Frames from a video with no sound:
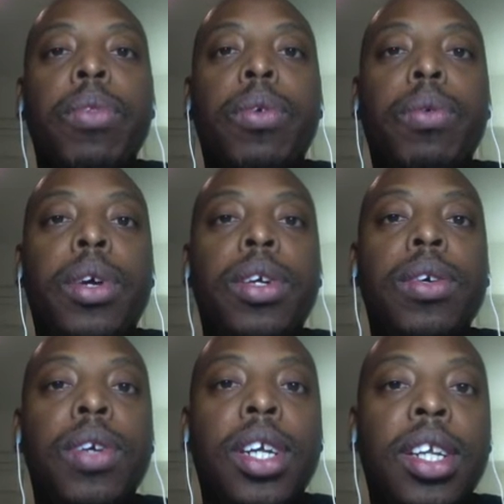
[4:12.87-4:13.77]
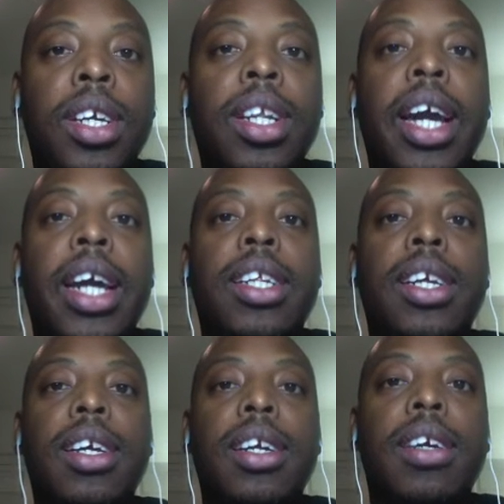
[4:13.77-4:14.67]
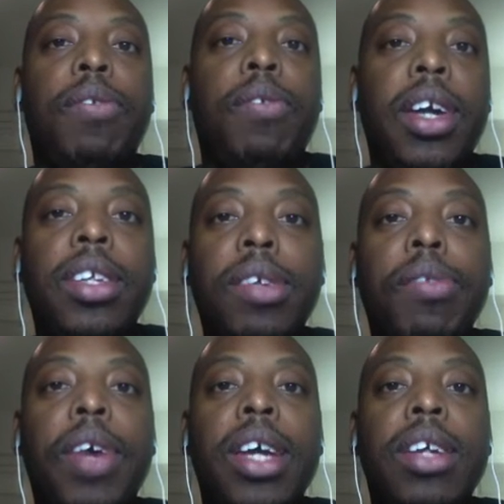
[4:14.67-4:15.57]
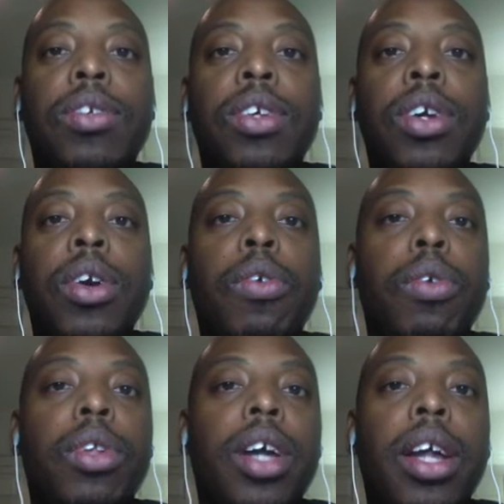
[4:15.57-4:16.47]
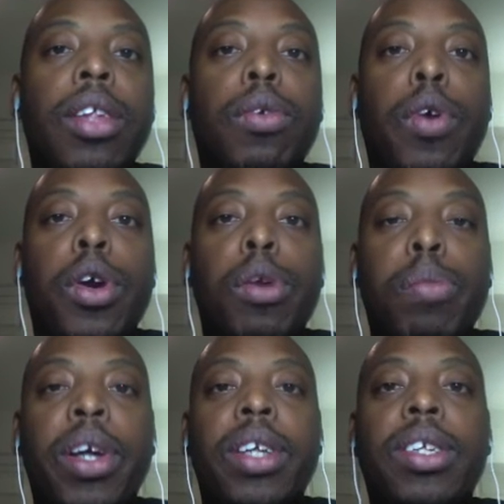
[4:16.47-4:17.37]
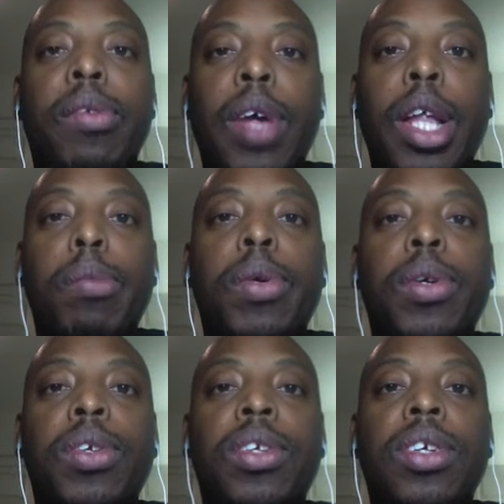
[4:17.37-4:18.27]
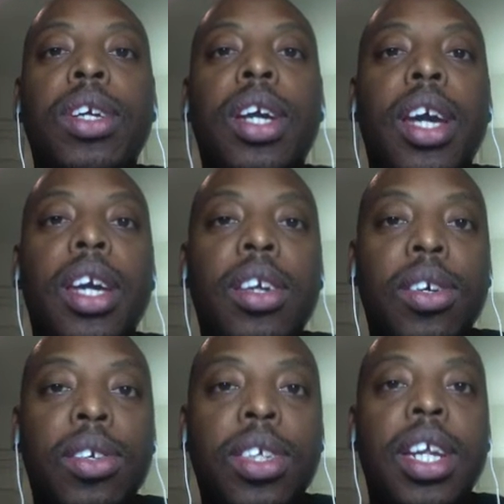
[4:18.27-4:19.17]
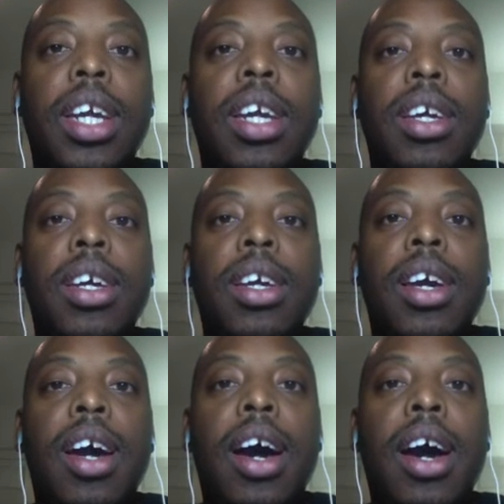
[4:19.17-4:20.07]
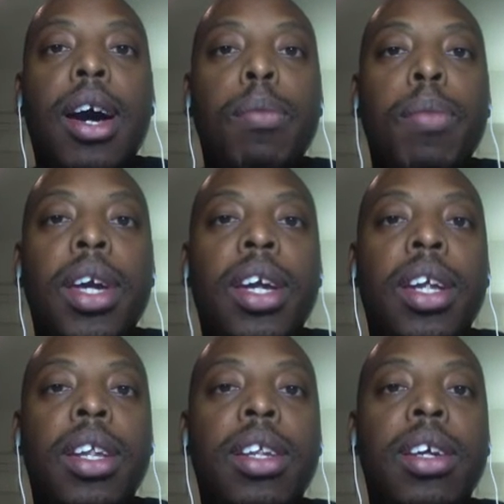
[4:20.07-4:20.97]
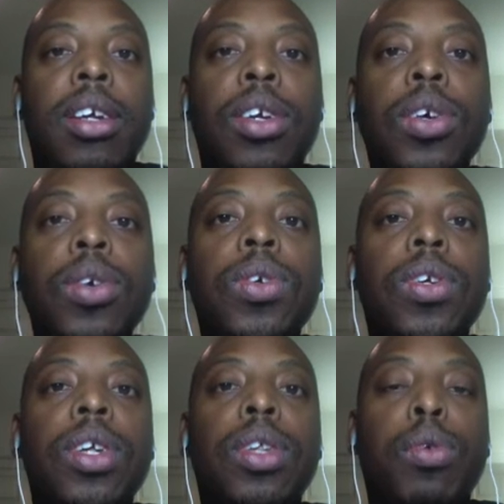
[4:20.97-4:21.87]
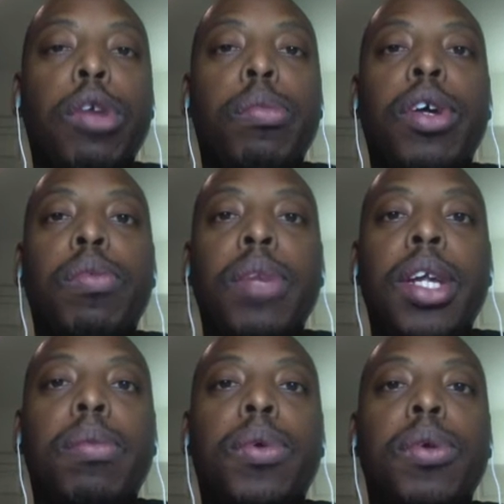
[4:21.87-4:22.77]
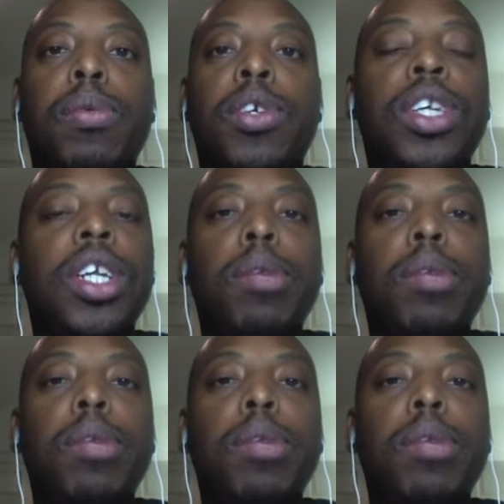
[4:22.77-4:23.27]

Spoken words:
where you can connect face to face with other WordPress developers in your city. And usually the WordPress meetup groups